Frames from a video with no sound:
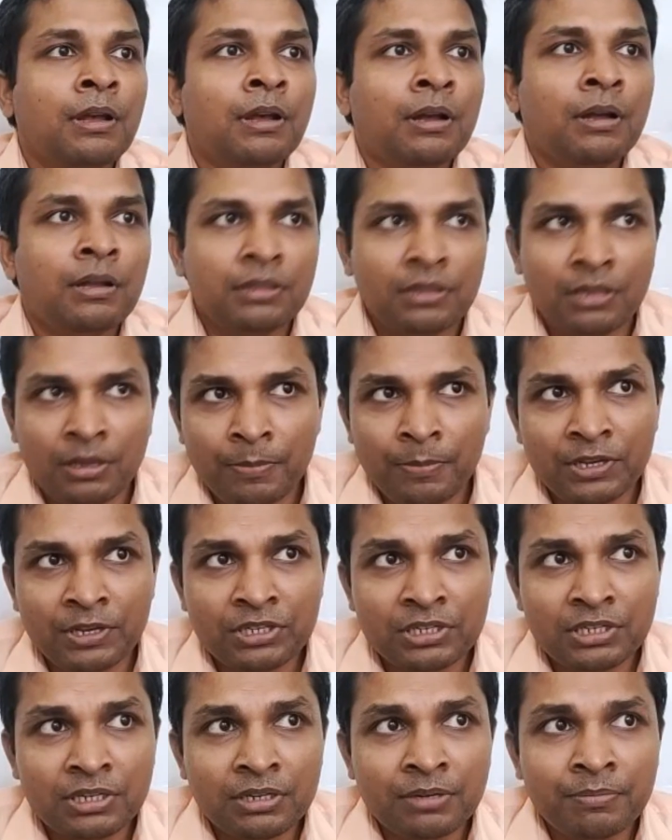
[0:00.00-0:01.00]
the
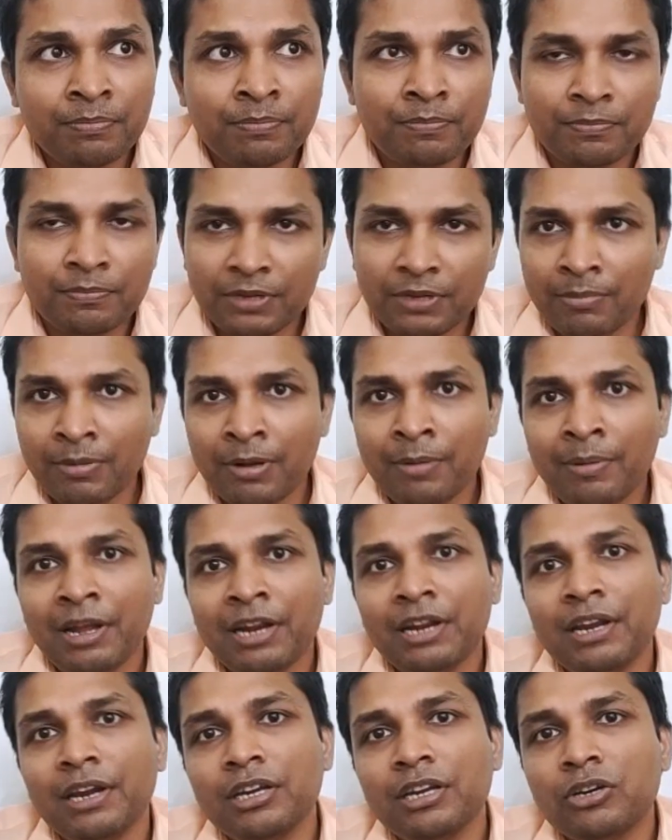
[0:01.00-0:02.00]
best uh, email
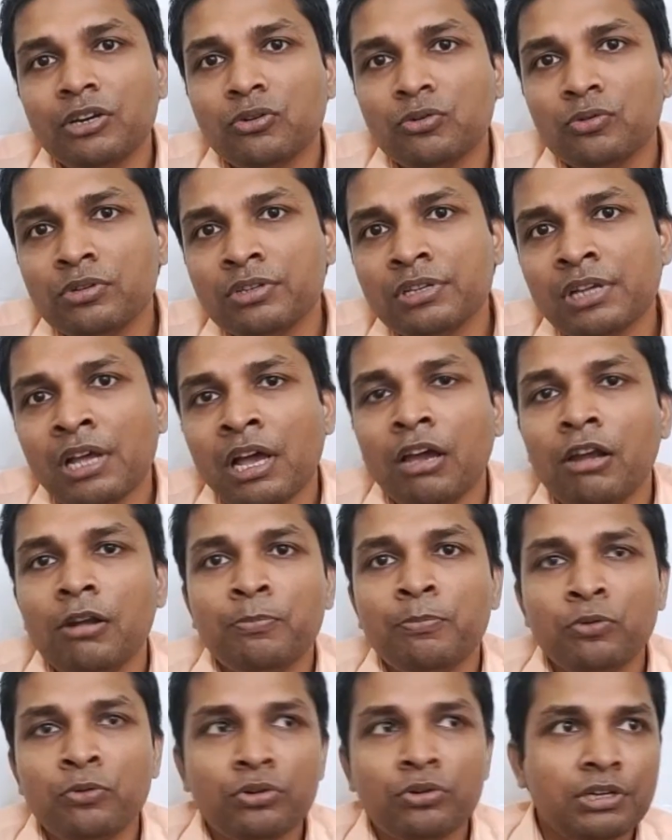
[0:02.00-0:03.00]
marketing tools I'll
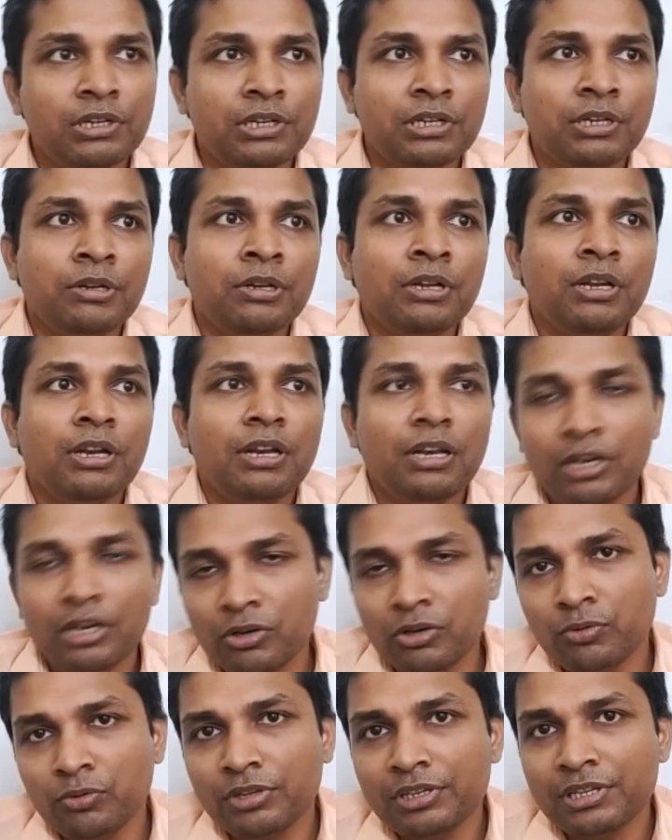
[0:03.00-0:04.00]
put uh, link
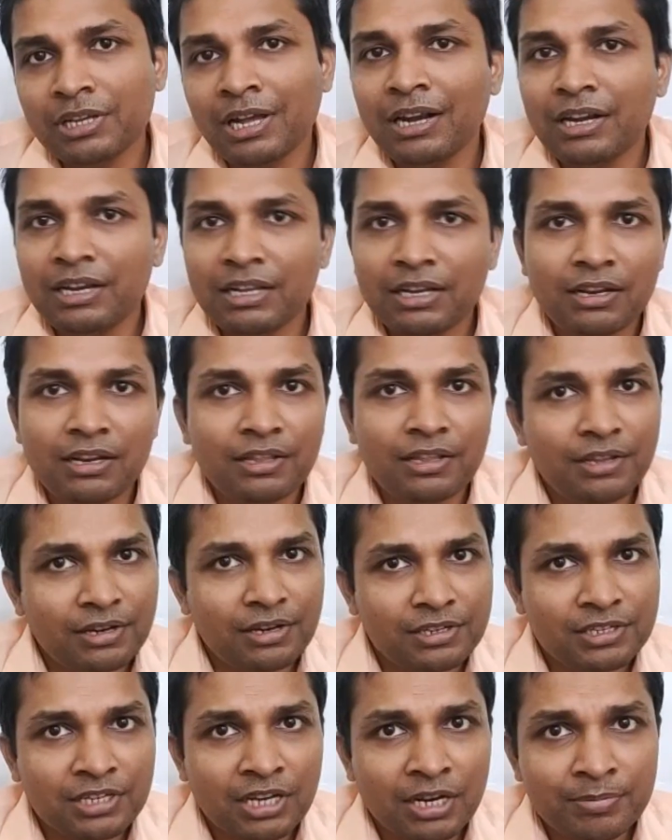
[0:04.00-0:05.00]
to this article in the
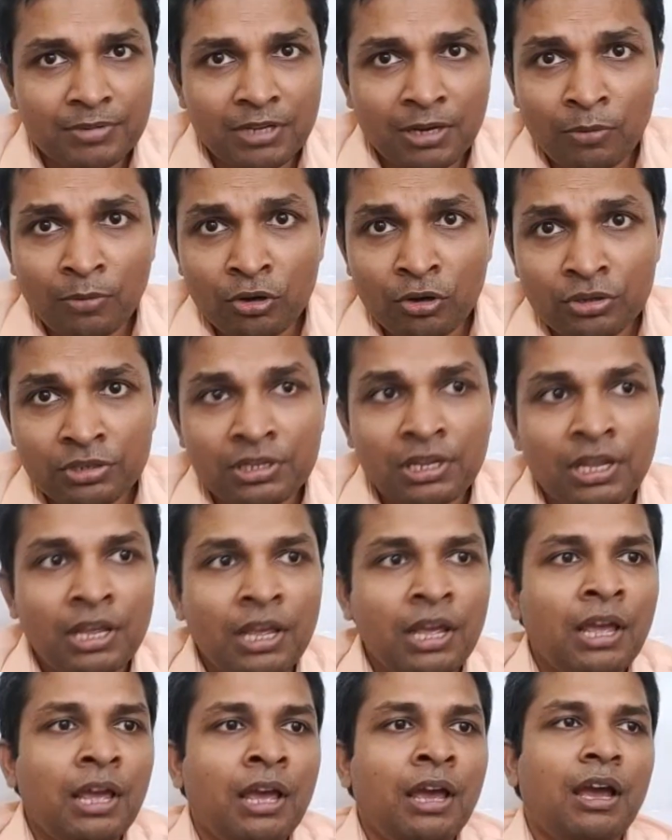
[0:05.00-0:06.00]
description box
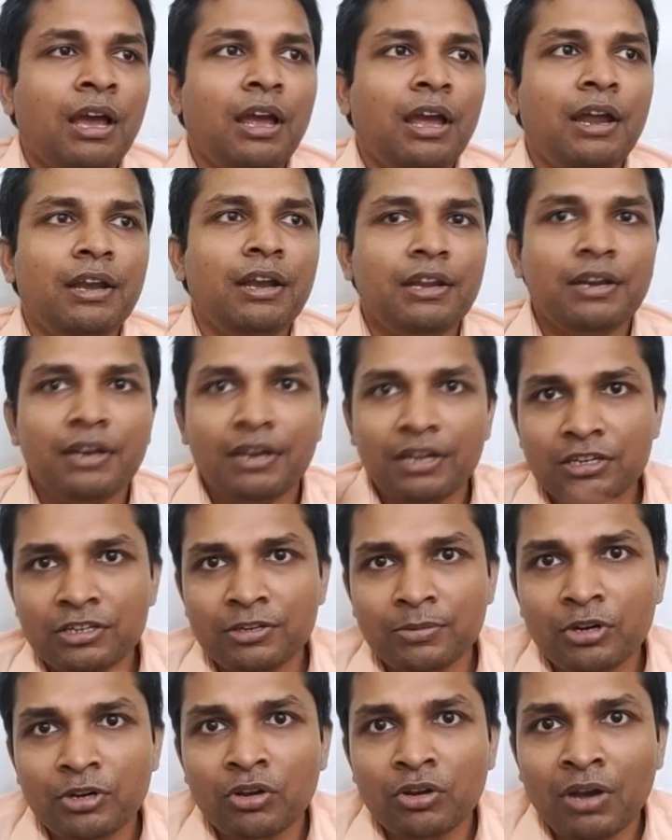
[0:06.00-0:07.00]
and in next
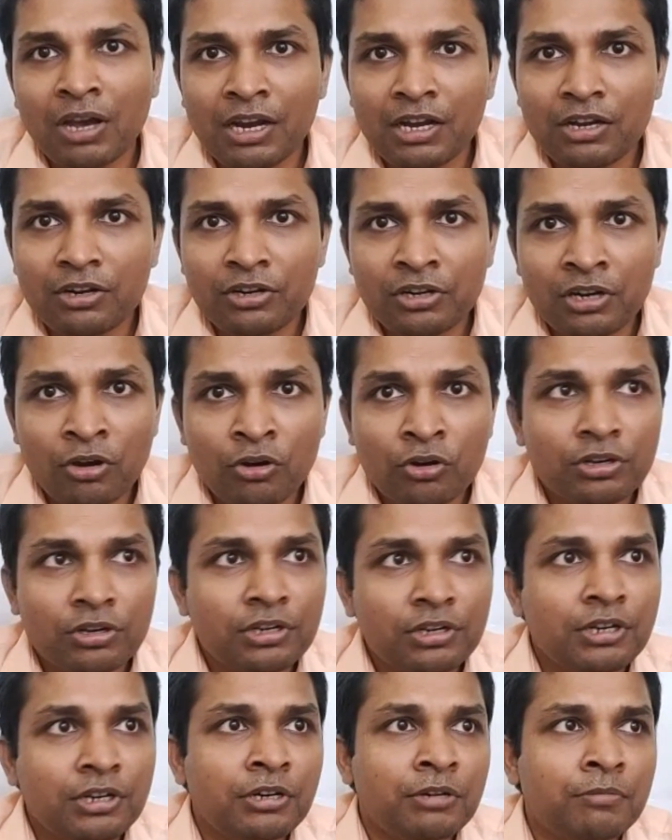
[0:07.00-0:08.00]
video i'll talk
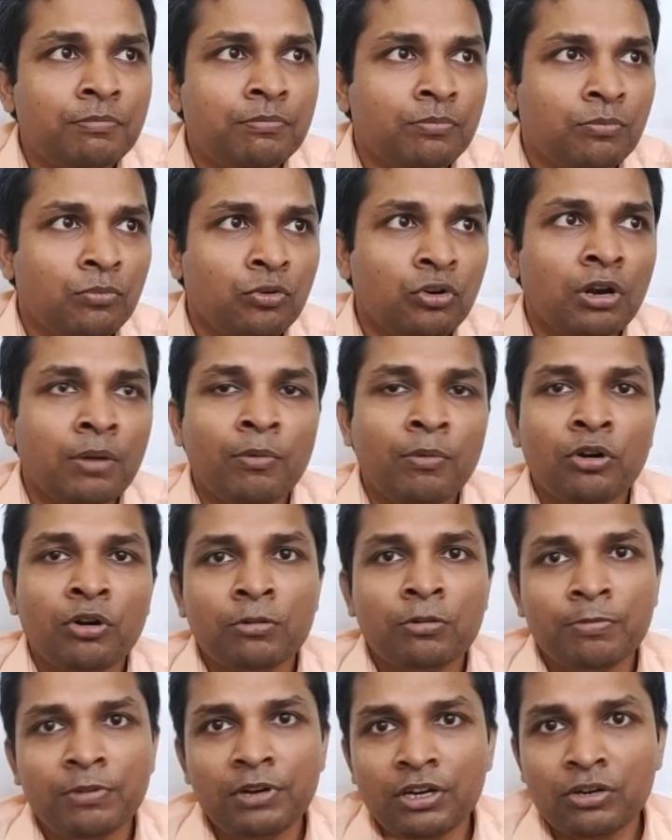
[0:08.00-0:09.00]
uh, more about
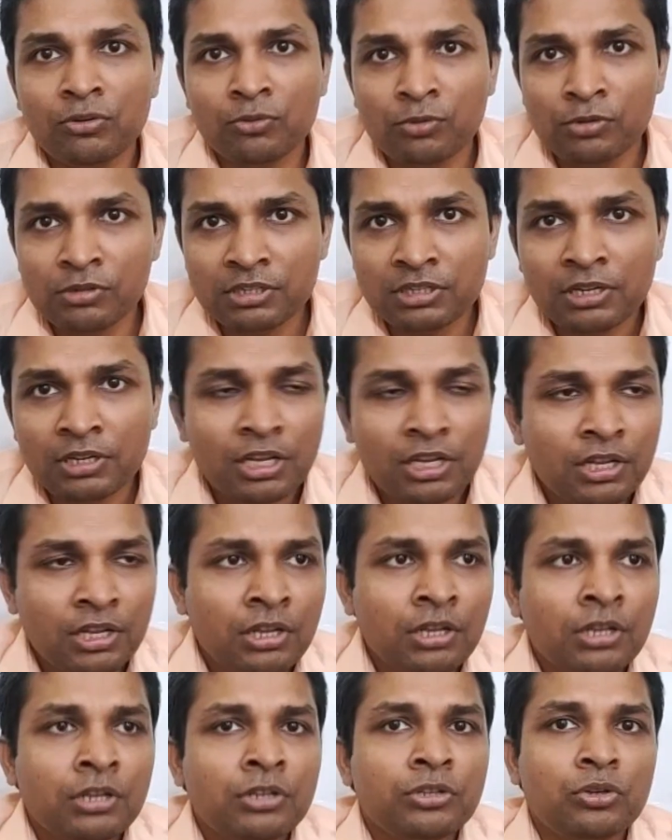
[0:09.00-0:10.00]
free tools
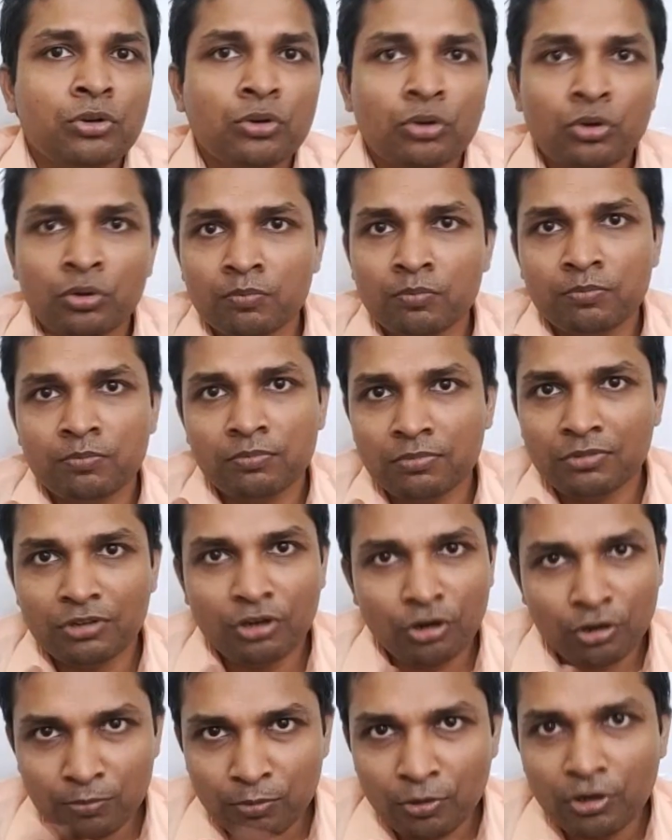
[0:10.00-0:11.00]
so
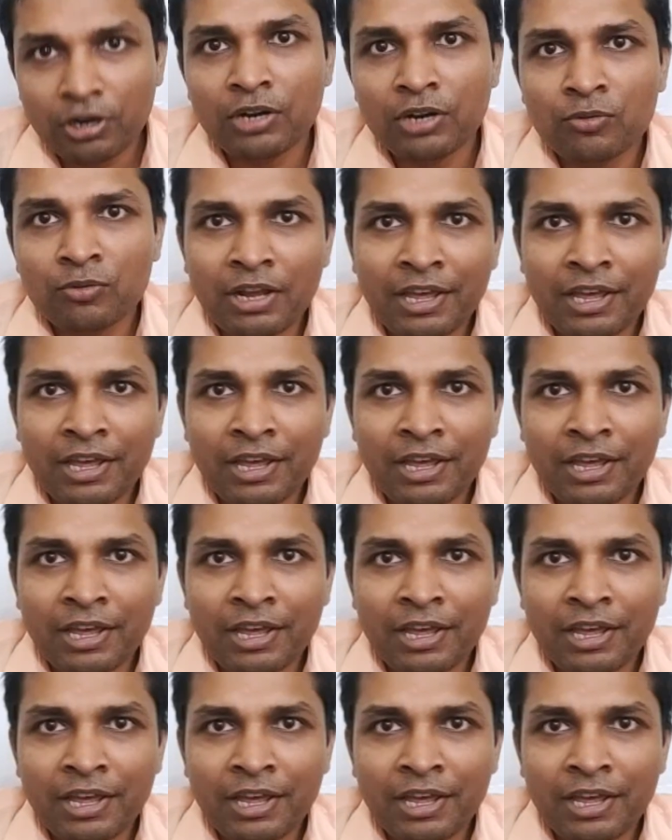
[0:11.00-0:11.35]
don't forget to